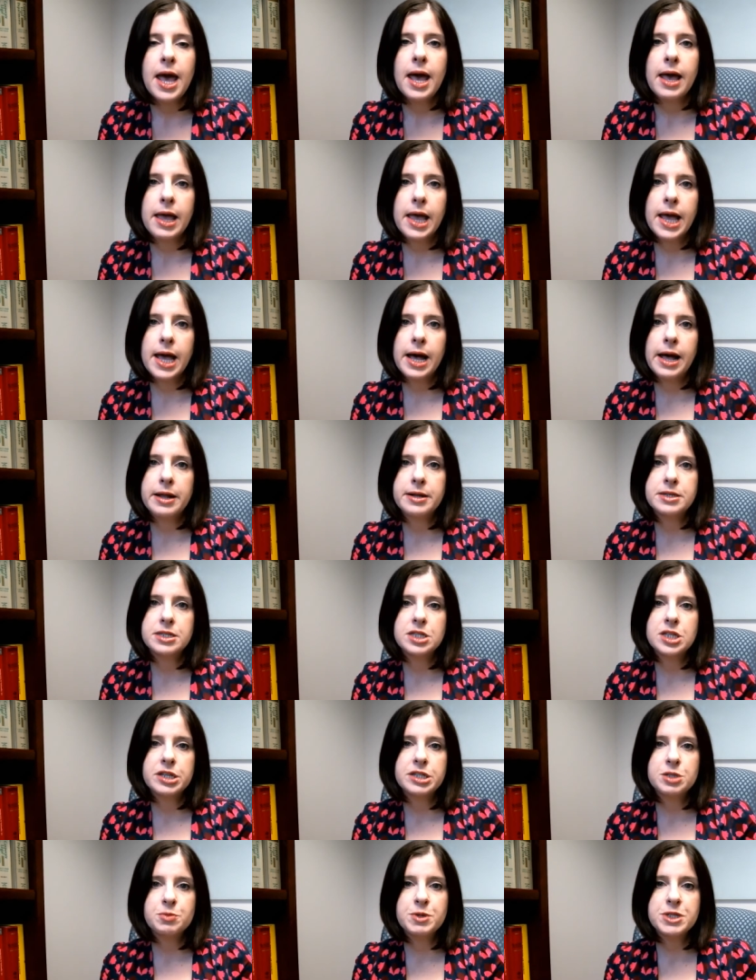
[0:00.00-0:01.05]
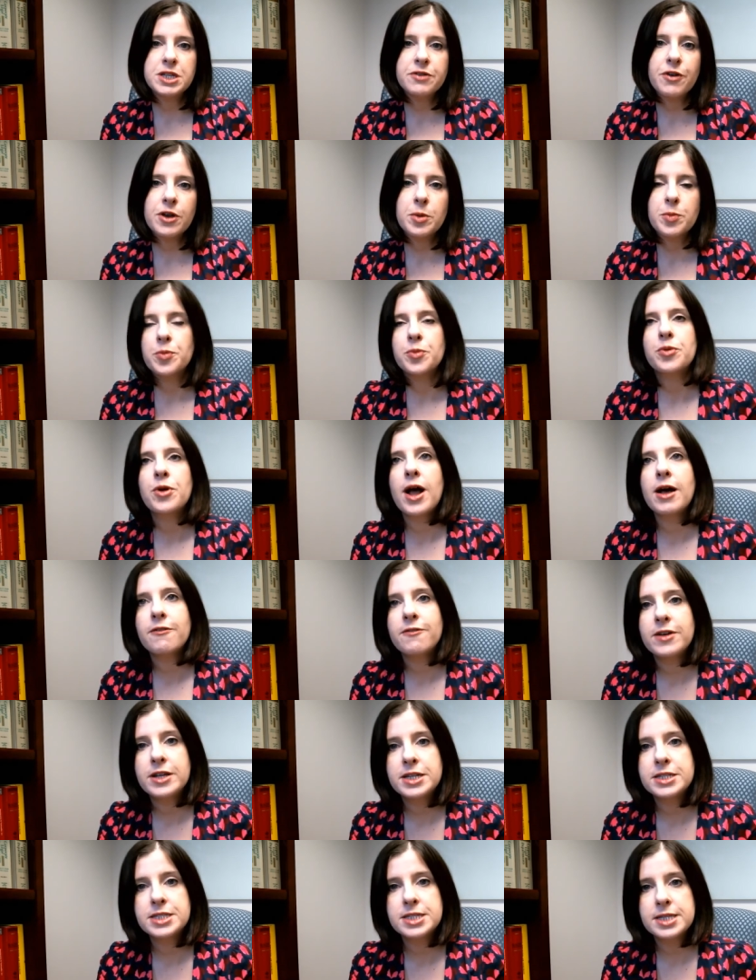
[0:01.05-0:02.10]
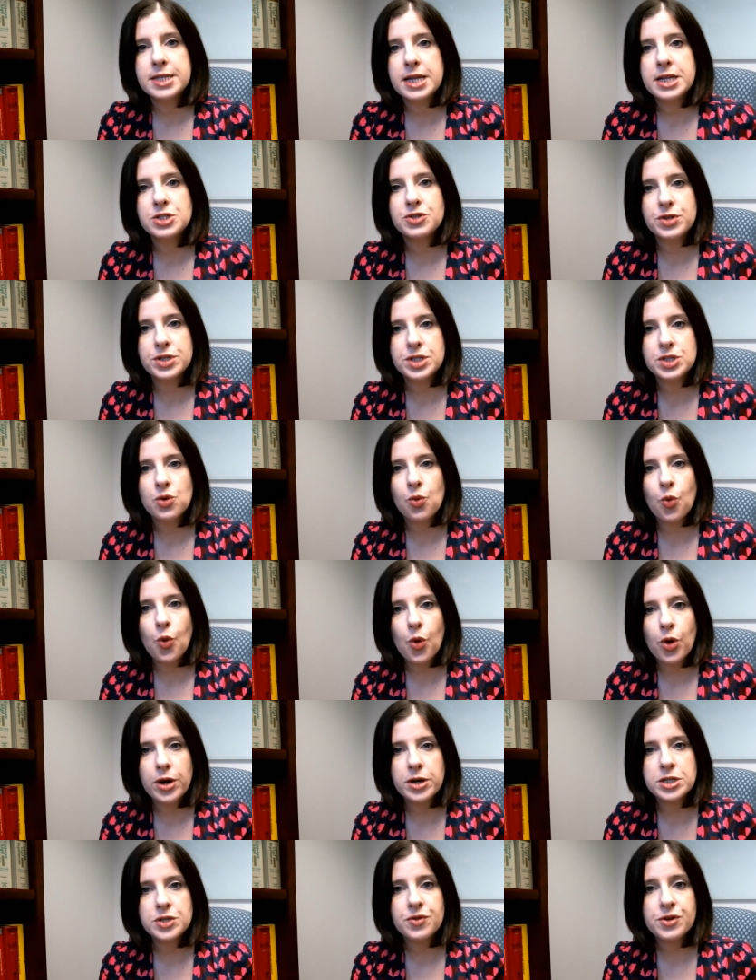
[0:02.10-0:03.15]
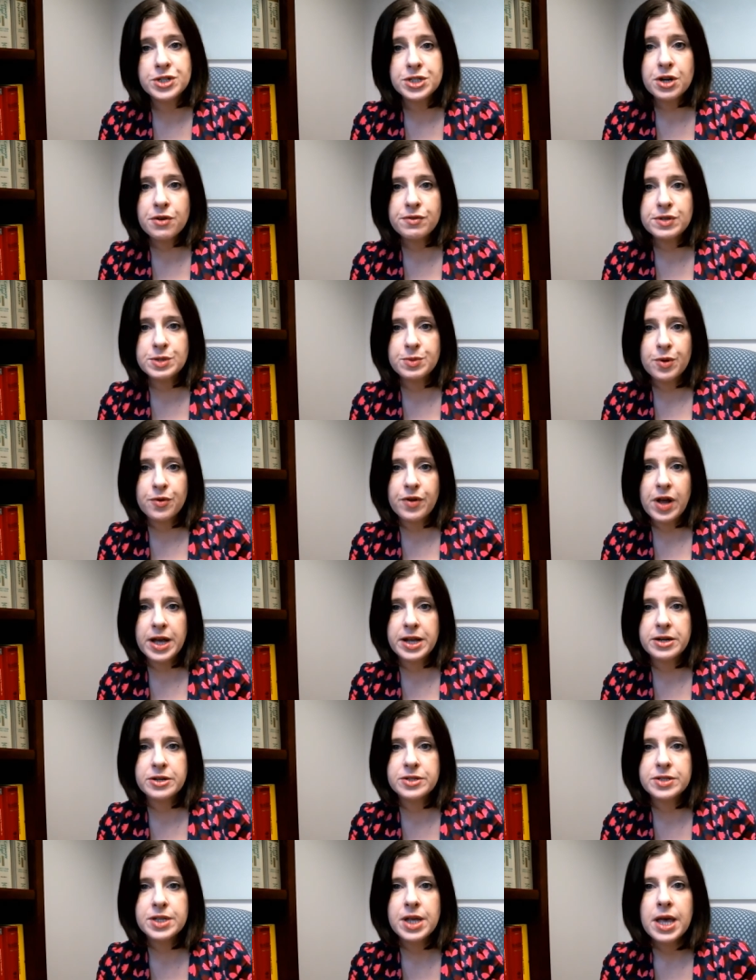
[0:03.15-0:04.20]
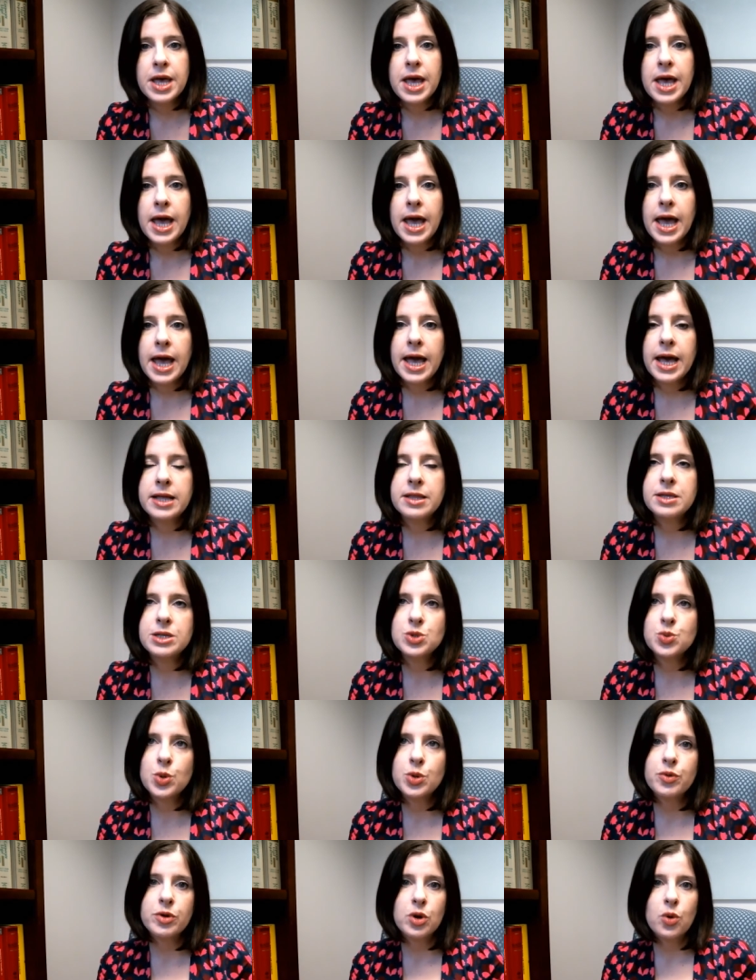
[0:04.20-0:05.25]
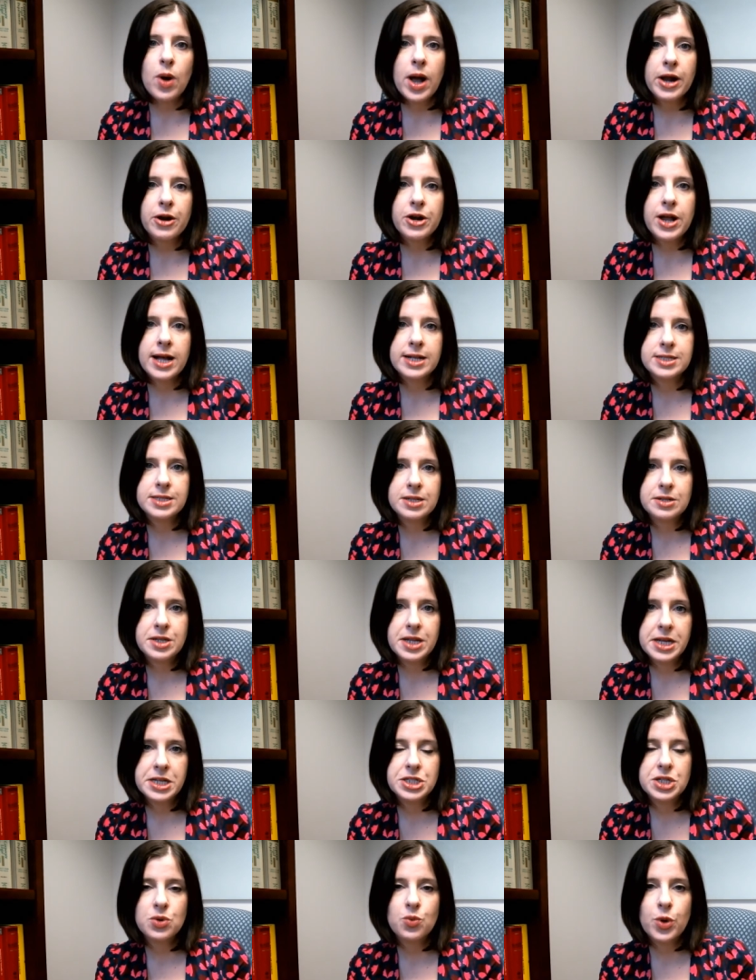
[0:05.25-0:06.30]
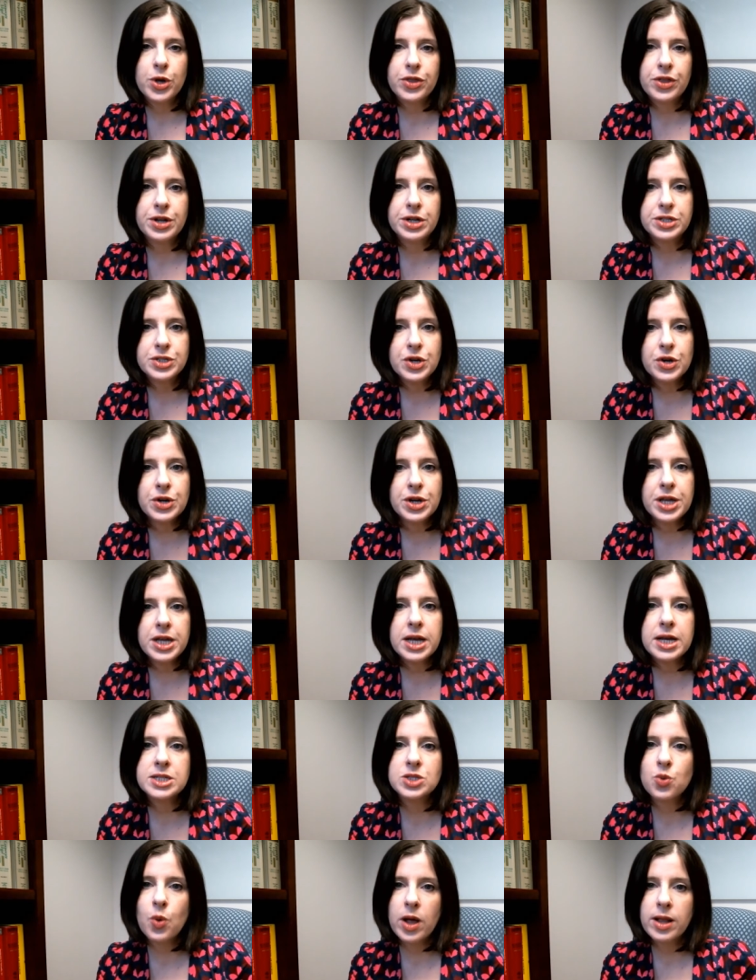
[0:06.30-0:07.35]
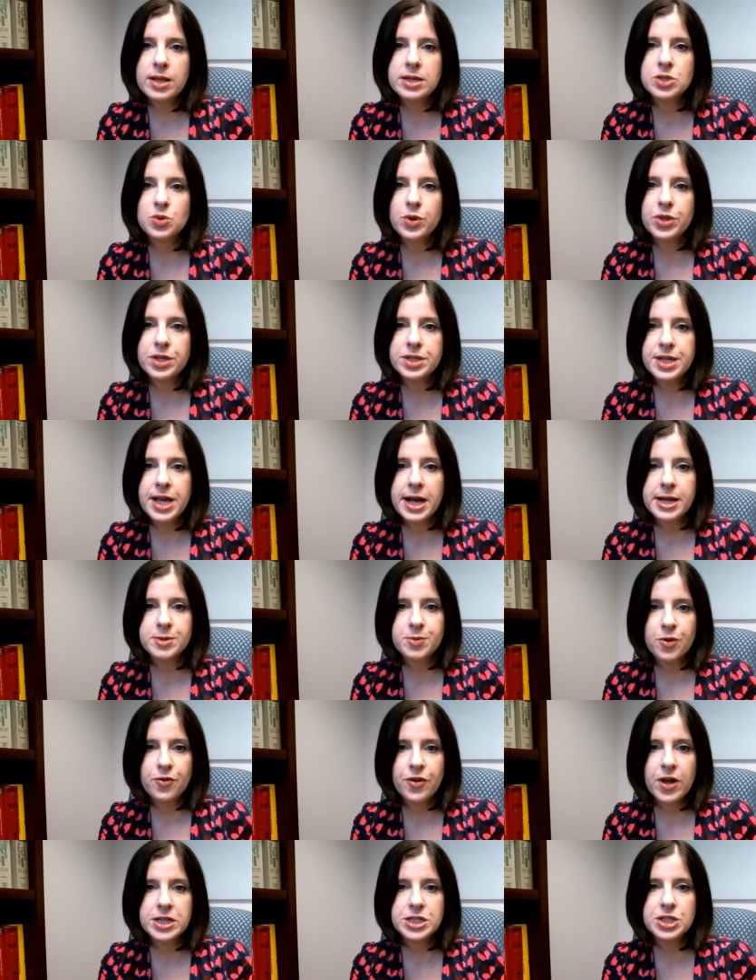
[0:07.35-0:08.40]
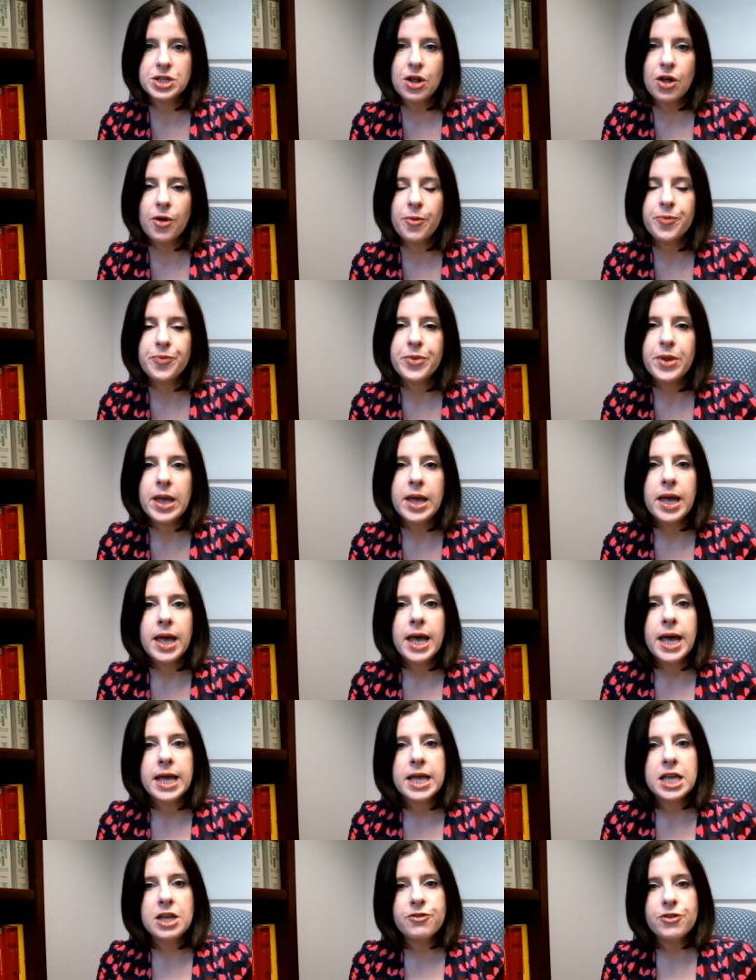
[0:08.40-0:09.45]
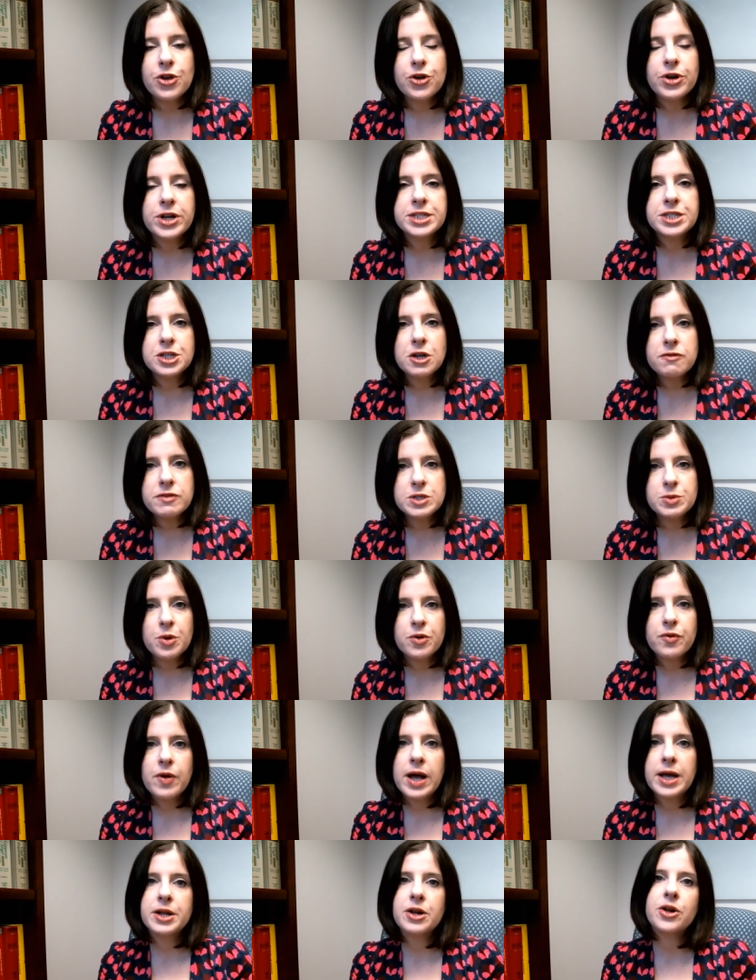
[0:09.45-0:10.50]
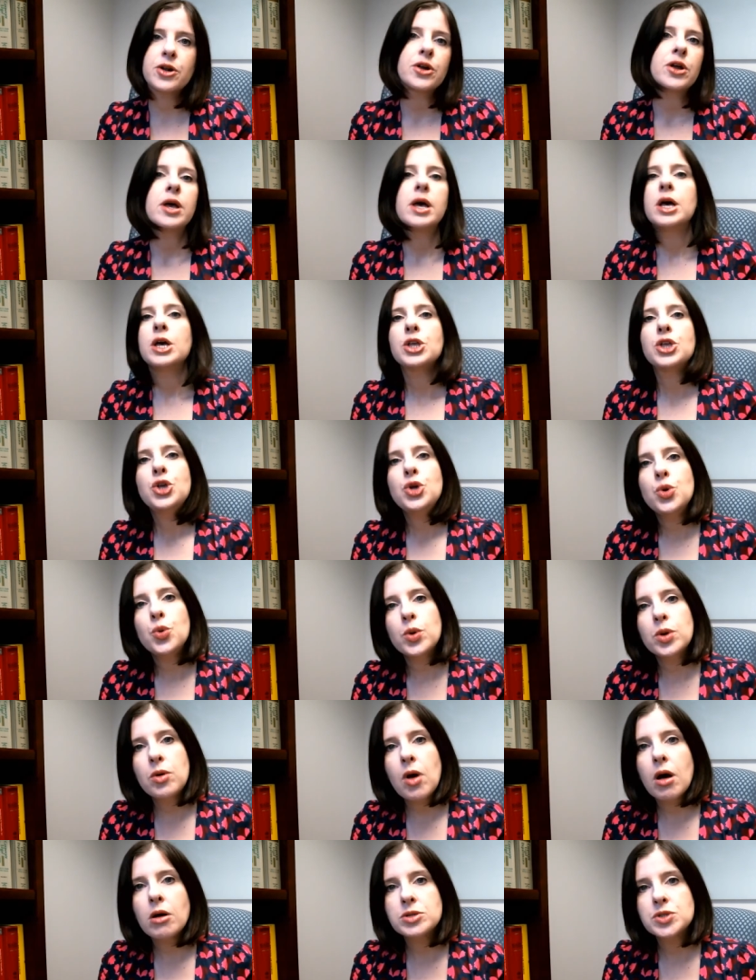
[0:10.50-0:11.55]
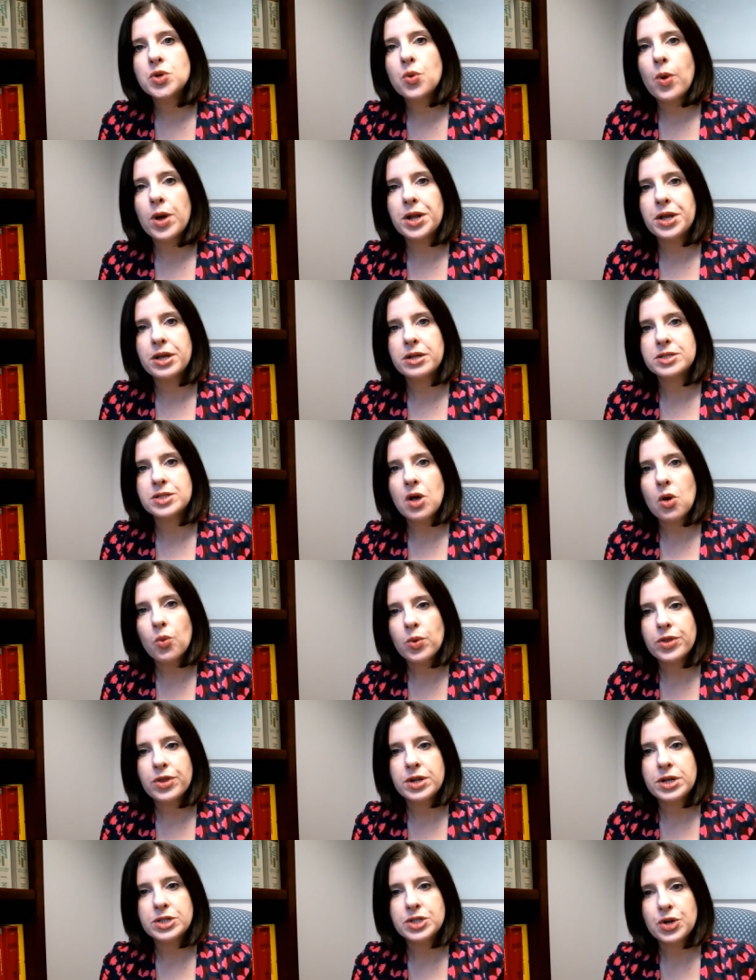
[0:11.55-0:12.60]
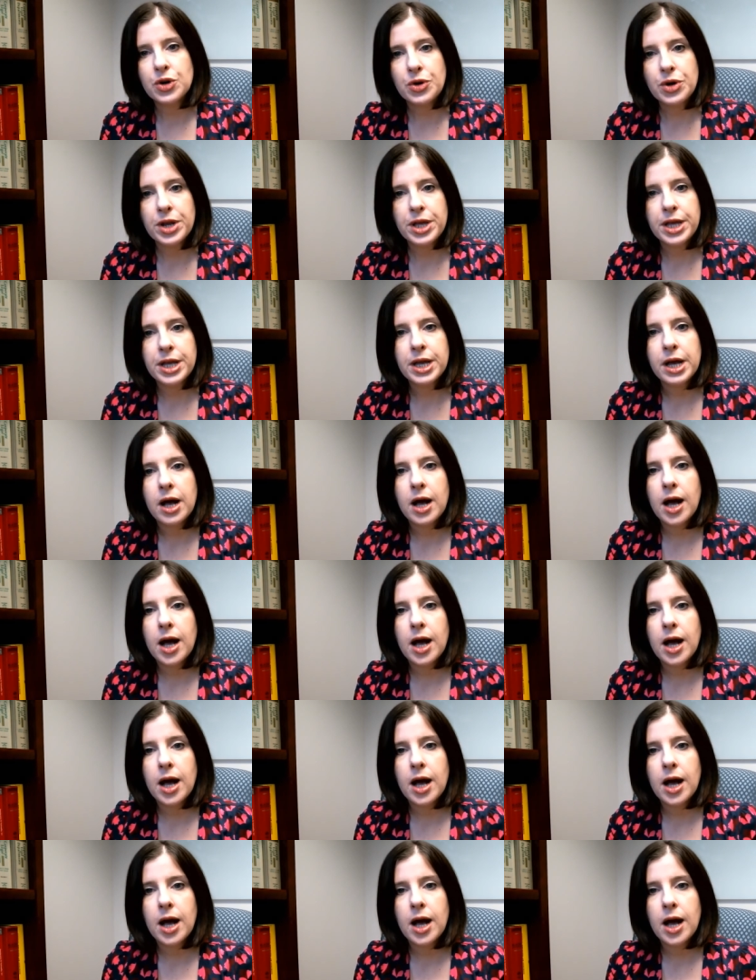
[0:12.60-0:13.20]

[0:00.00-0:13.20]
and specific profits interest awards for service providers. And this would require consultation with an attorney as well as with a tax professional. If you're a service provider, you would also want to consult with an attorney